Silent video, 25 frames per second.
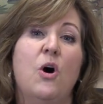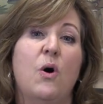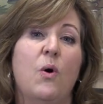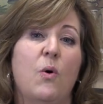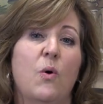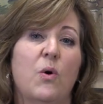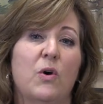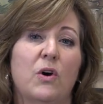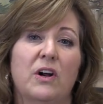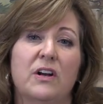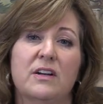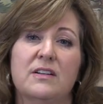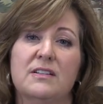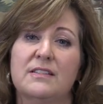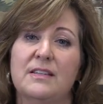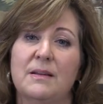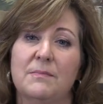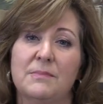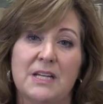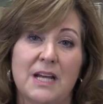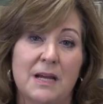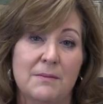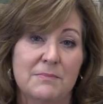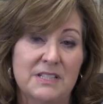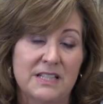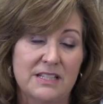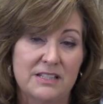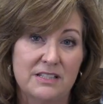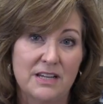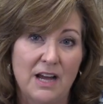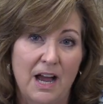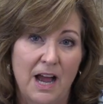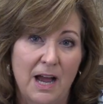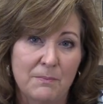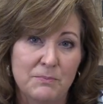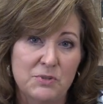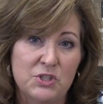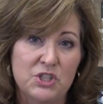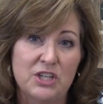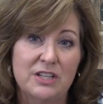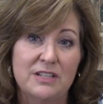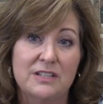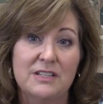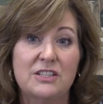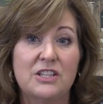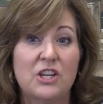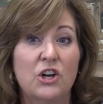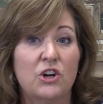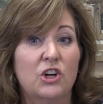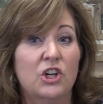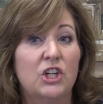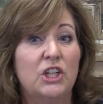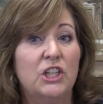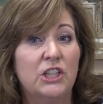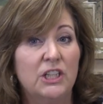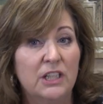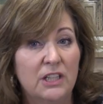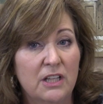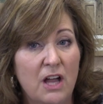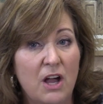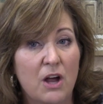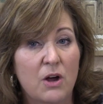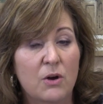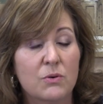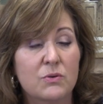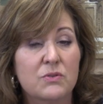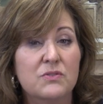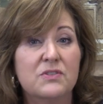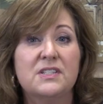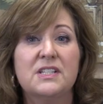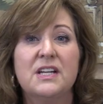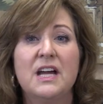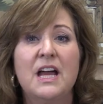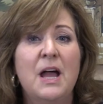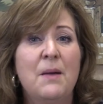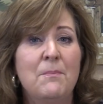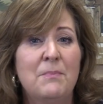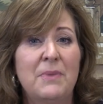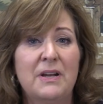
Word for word: or sometimes adoptions. They're closed.